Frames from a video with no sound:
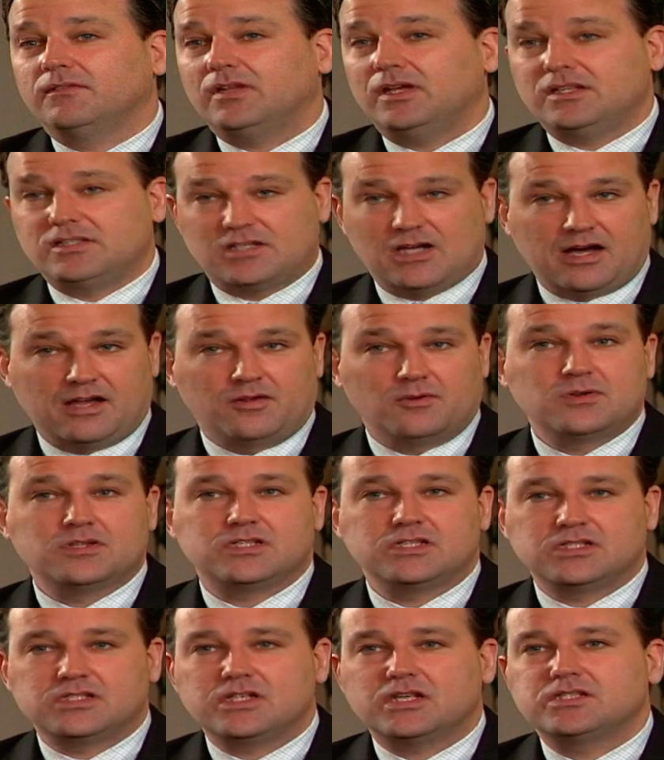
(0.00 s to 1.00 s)

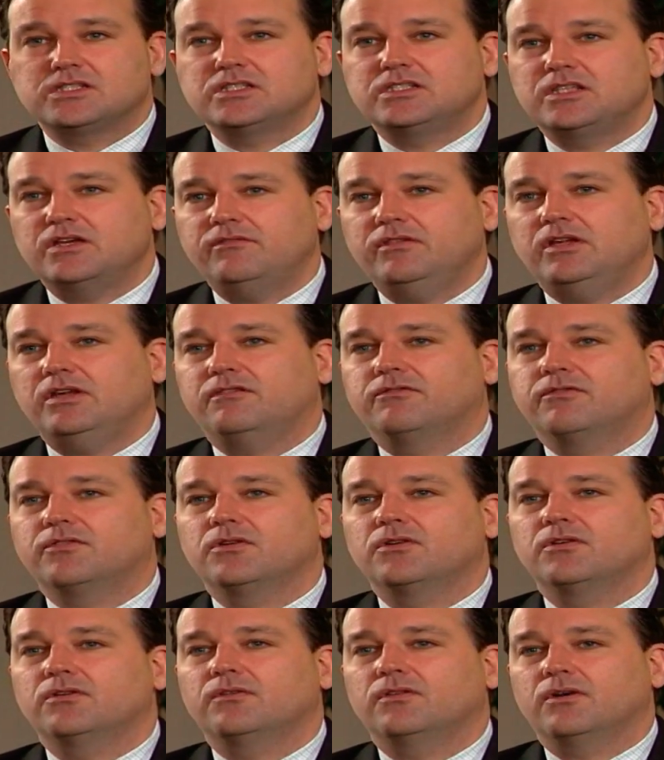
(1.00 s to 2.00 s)
intolerance and sensitivity
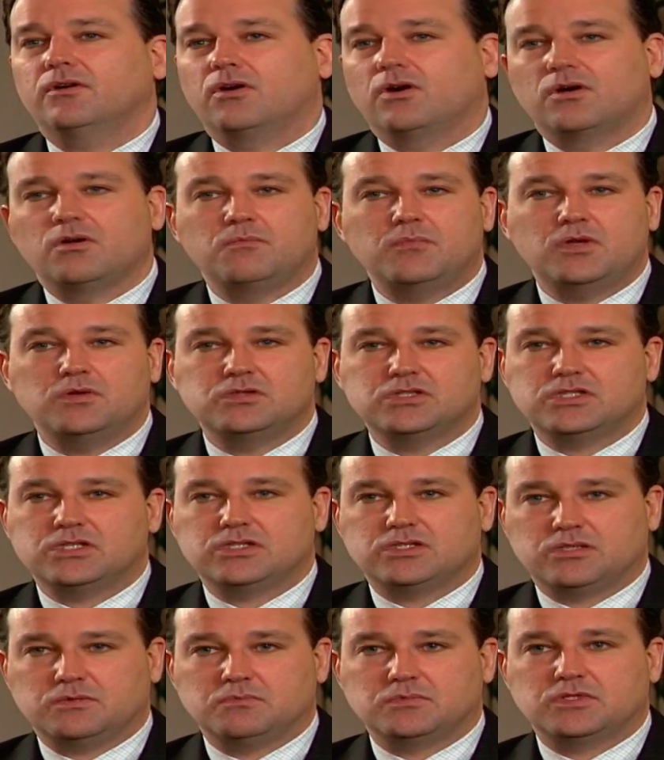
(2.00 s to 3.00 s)
for our immune
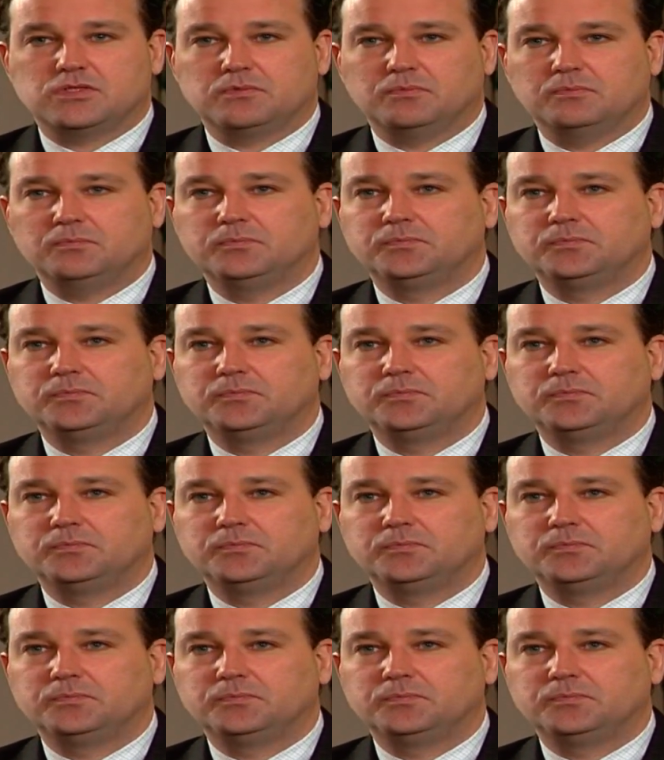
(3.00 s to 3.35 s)
systems.